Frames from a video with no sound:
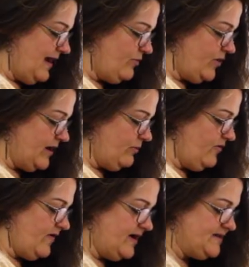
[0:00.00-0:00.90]
And we're gonna
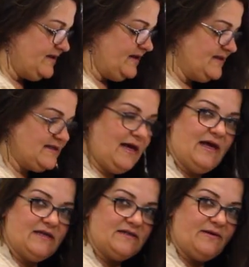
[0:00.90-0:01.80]
move on to these
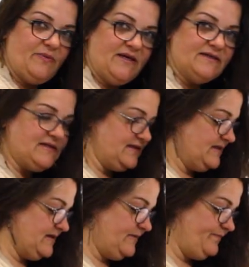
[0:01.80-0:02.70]
end
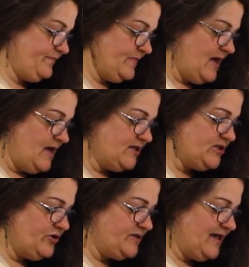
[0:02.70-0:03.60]
pieces.
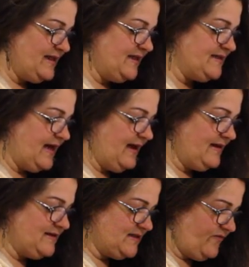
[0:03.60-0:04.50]
So to get these
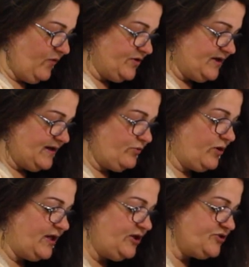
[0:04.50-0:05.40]
ends folded in, we're
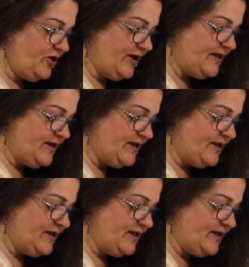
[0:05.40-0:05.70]
gonna use our